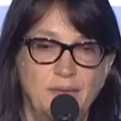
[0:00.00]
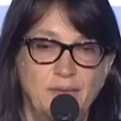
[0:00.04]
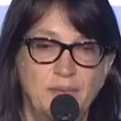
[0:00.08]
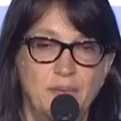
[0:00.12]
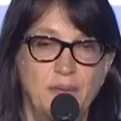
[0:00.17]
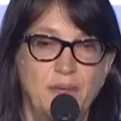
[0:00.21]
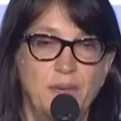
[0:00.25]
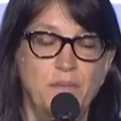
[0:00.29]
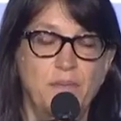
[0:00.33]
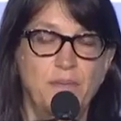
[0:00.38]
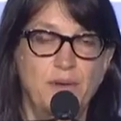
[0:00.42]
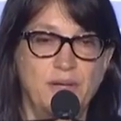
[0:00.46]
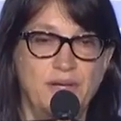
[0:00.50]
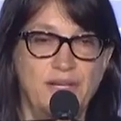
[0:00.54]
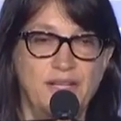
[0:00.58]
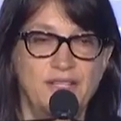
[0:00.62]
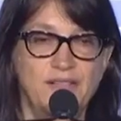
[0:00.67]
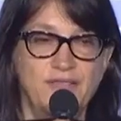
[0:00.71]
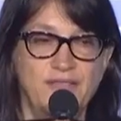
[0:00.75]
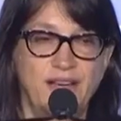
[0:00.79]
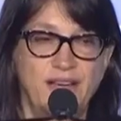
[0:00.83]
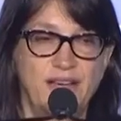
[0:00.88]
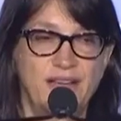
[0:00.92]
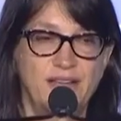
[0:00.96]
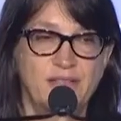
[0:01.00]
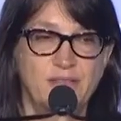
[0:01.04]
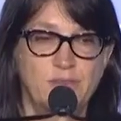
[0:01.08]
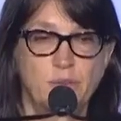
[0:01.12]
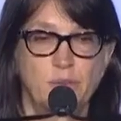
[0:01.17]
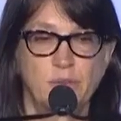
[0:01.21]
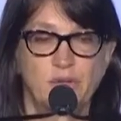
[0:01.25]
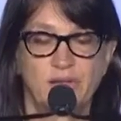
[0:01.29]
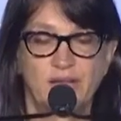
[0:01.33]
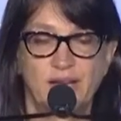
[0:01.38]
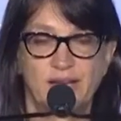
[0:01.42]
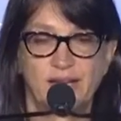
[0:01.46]
But Bernie's files
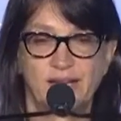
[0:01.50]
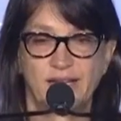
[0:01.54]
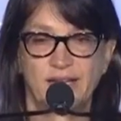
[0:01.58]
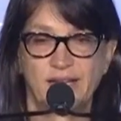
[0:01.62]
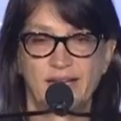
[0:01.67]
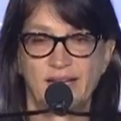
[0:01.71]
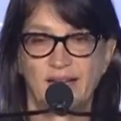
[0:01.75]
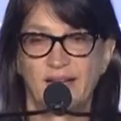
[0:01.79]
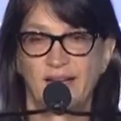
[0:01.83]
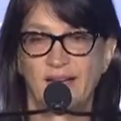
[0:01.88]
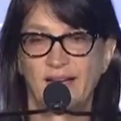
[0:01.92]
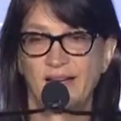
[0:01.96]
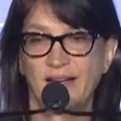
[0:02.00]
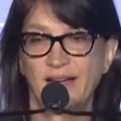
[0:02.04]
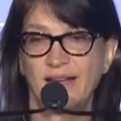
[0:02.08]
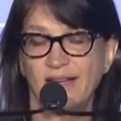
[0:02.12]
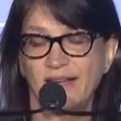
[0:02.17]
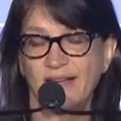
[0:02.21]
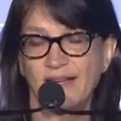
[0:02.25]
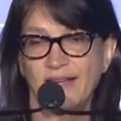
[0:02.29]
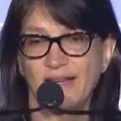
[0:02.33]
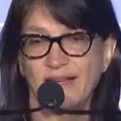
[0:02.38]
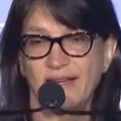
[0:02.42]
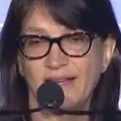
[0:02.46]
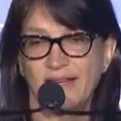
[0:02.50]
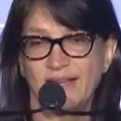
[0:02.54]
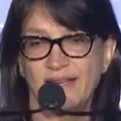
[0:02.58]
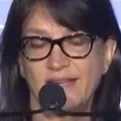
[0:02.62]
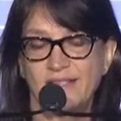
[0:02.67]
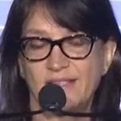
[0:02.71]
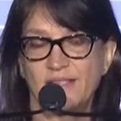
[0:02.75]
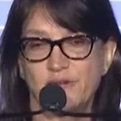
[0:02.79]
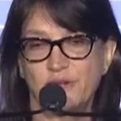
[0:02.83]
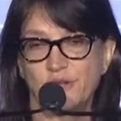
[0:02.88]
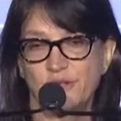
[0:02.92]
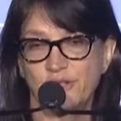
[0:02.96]
were like uh, In
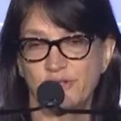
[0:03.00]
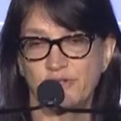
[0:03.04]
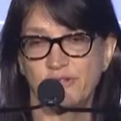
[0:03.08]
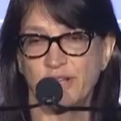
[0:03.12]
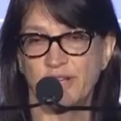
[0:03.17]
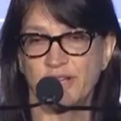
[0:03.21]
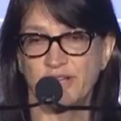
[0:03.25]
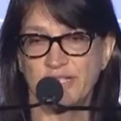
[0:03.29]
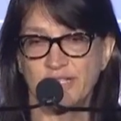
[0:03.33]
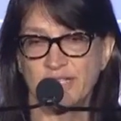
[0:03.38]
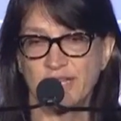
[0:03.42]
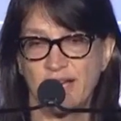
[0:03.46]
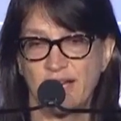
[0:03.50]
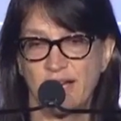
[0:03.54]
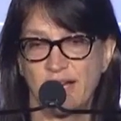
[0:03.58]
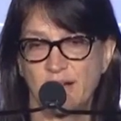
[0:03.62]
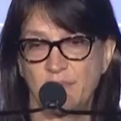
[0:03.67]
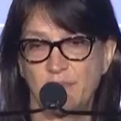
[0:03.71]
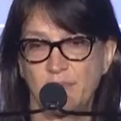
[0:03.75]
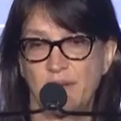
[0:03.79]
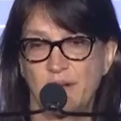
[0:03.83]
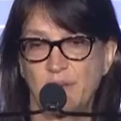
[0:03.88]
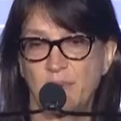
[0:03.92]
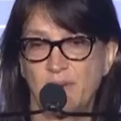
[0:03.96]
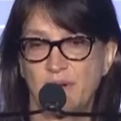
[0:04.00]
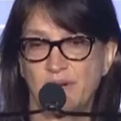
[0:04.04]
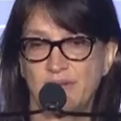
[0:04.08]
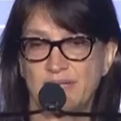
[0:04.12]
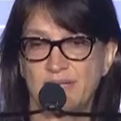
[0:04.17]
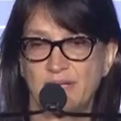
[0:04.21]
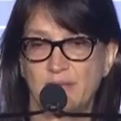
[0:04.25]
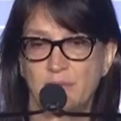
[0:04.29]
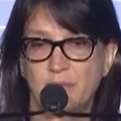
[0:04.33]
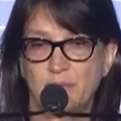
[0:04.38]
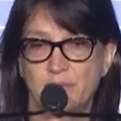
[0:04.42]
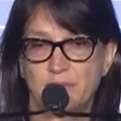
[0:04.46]
Search of Lost Time by
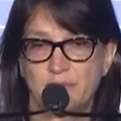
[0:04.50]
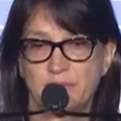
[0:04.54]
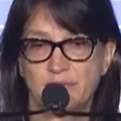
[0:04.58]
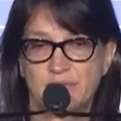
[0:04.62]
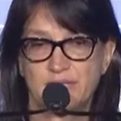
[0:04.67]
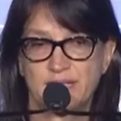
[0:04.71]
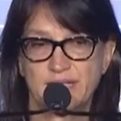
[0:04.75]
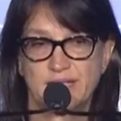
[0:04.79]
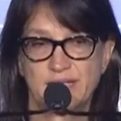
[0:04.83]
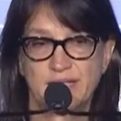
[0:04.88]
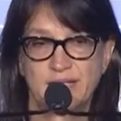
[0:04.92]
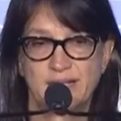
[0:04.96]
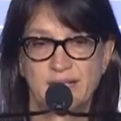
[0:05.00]
Marcel Proust.